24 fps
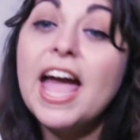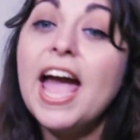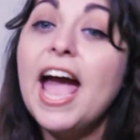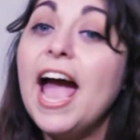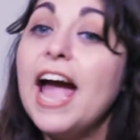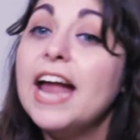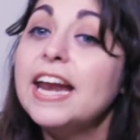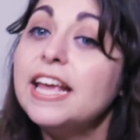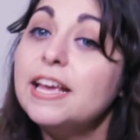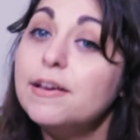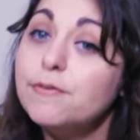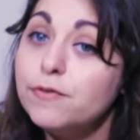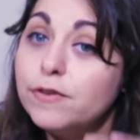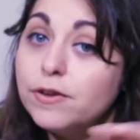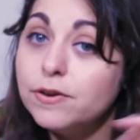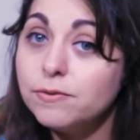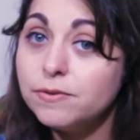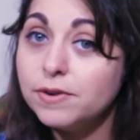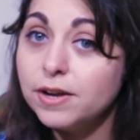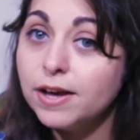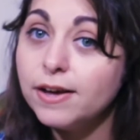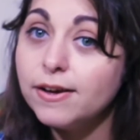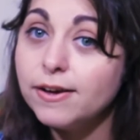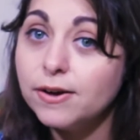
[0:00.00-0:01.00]
And if you
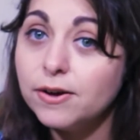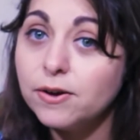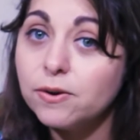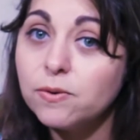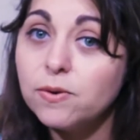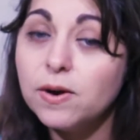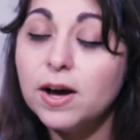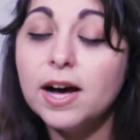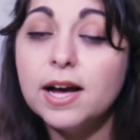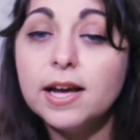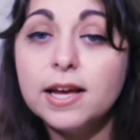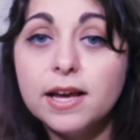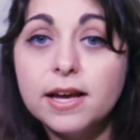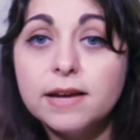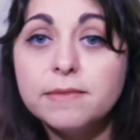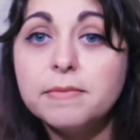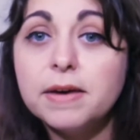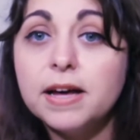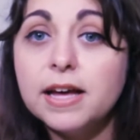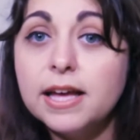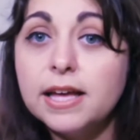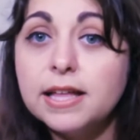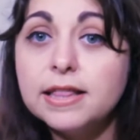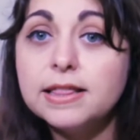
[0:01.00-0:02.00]
know, I am
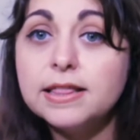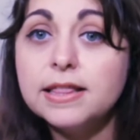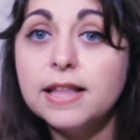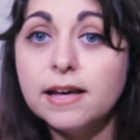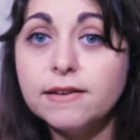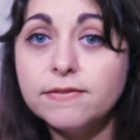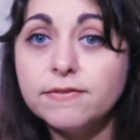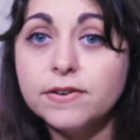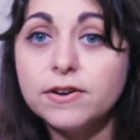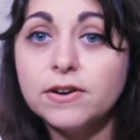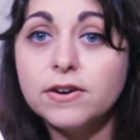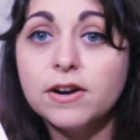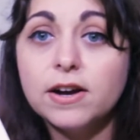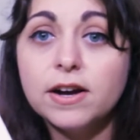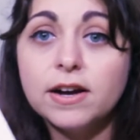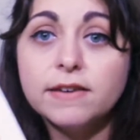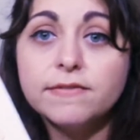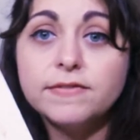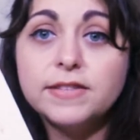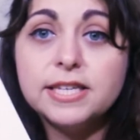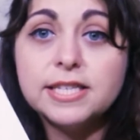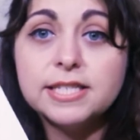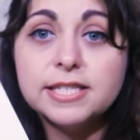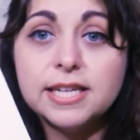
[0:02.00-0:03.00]
a lover
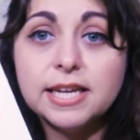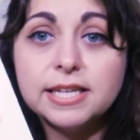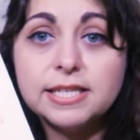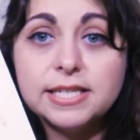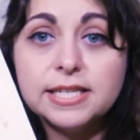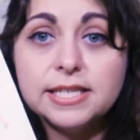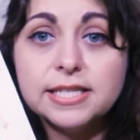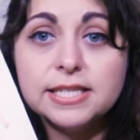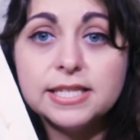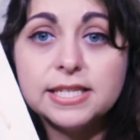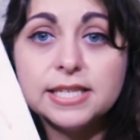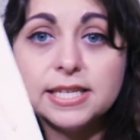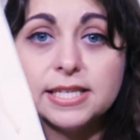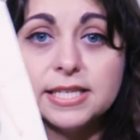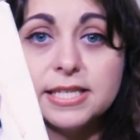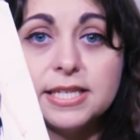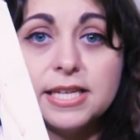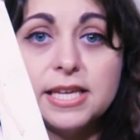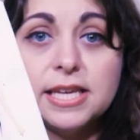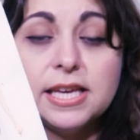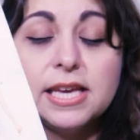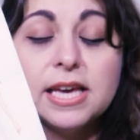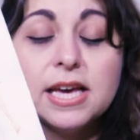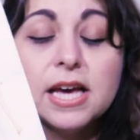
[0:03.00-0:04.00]
of these
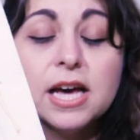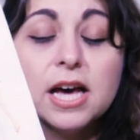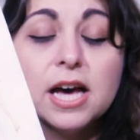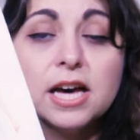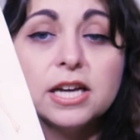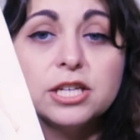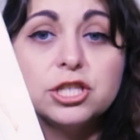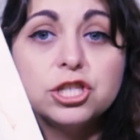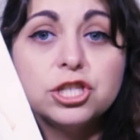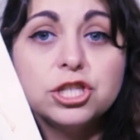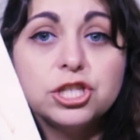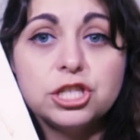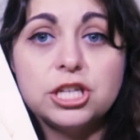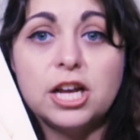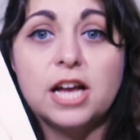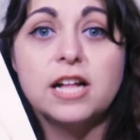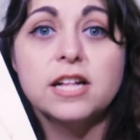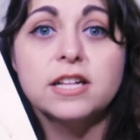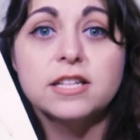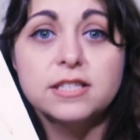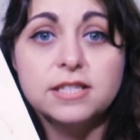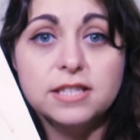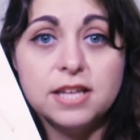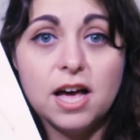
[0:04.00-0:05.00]
1960
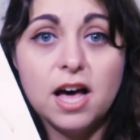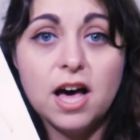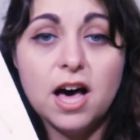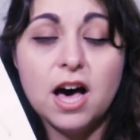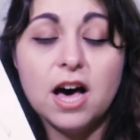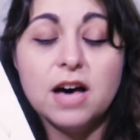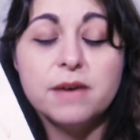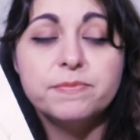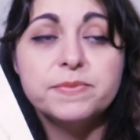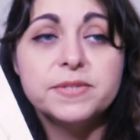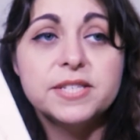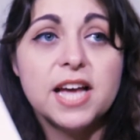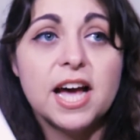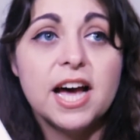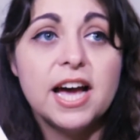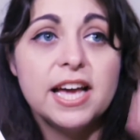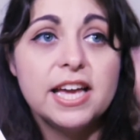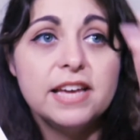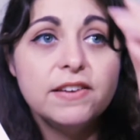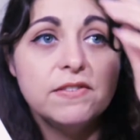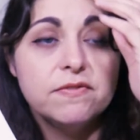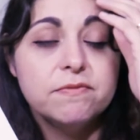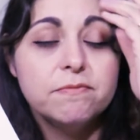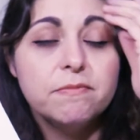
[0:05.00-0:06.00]
shell tops.
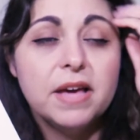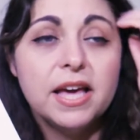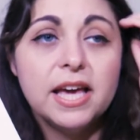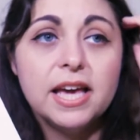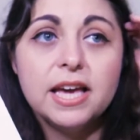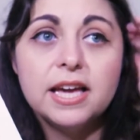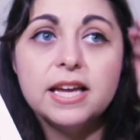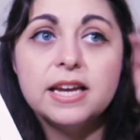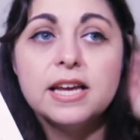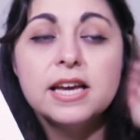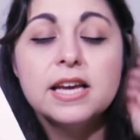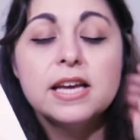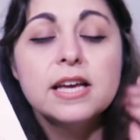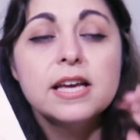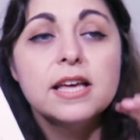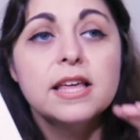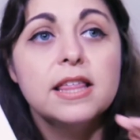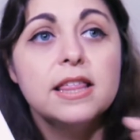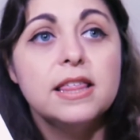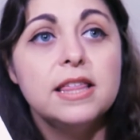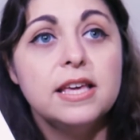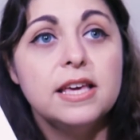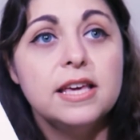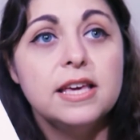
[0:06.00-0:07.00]
I've made
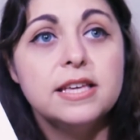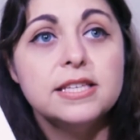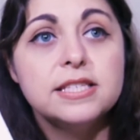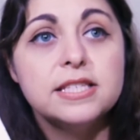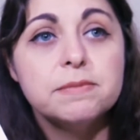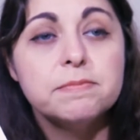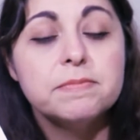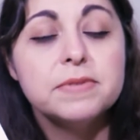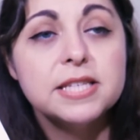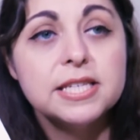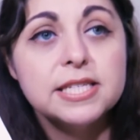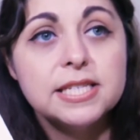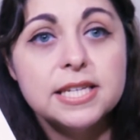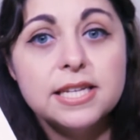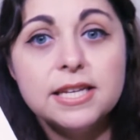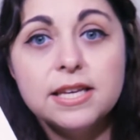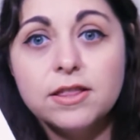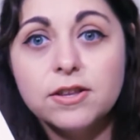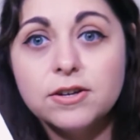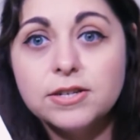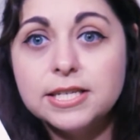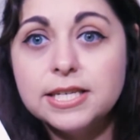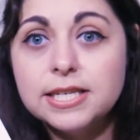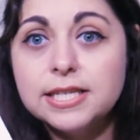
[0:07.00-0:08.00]
the Simplicity
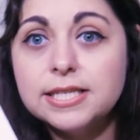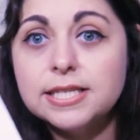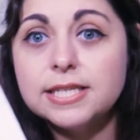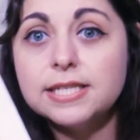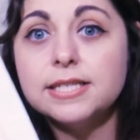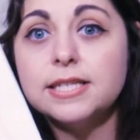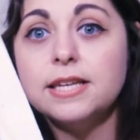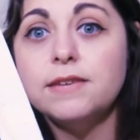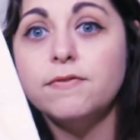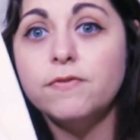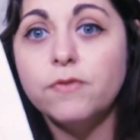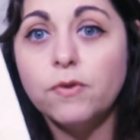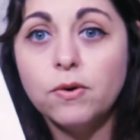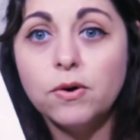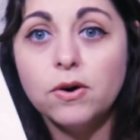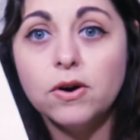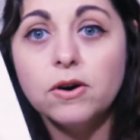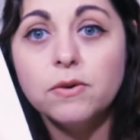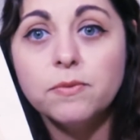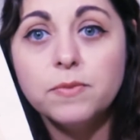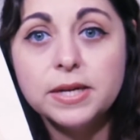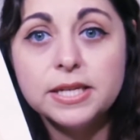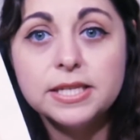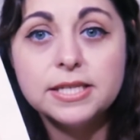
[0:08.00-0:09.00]

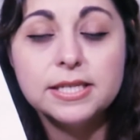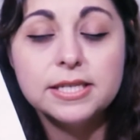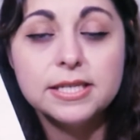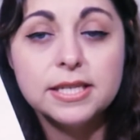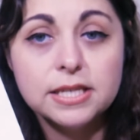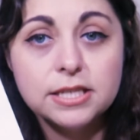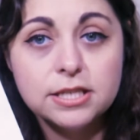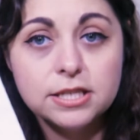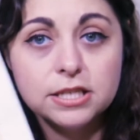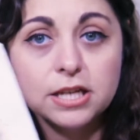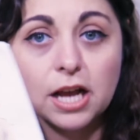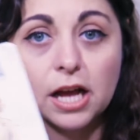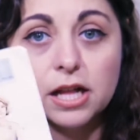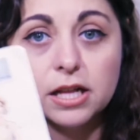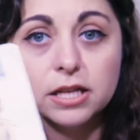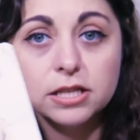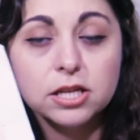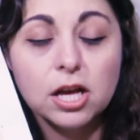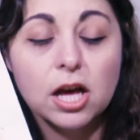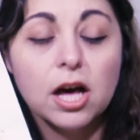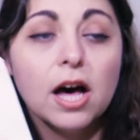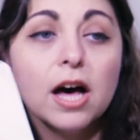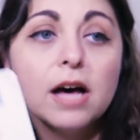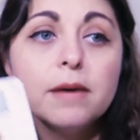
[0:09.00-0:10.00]
1364, which is a shell
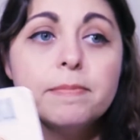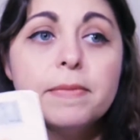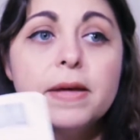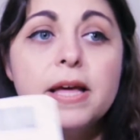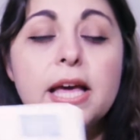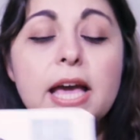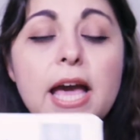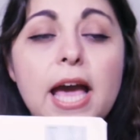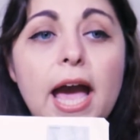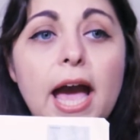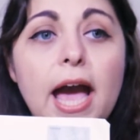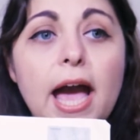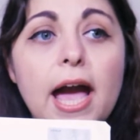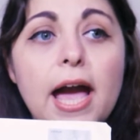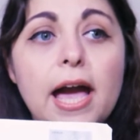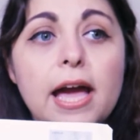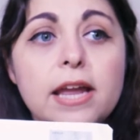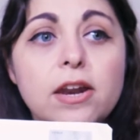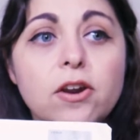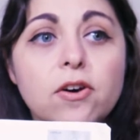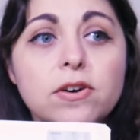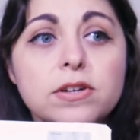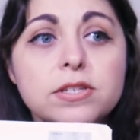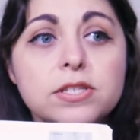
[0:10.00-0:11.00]
top,
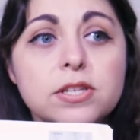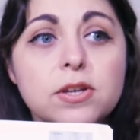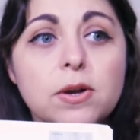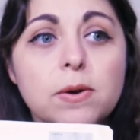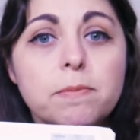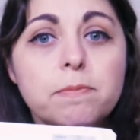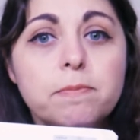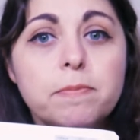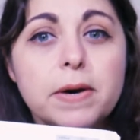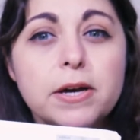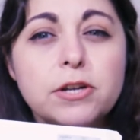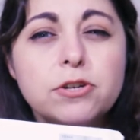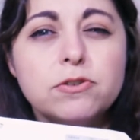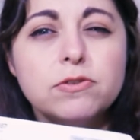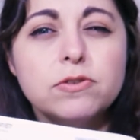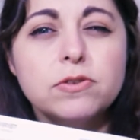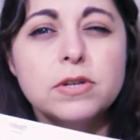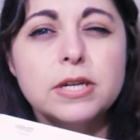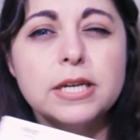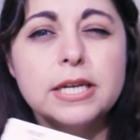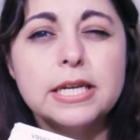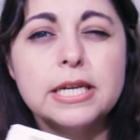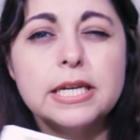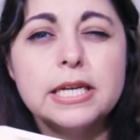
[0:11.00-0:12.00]
and also
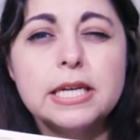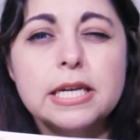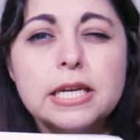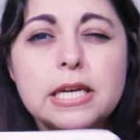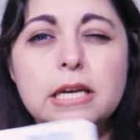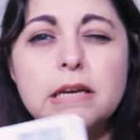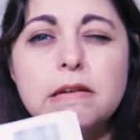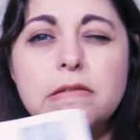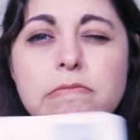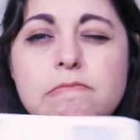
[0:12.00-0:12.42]
Buttrick.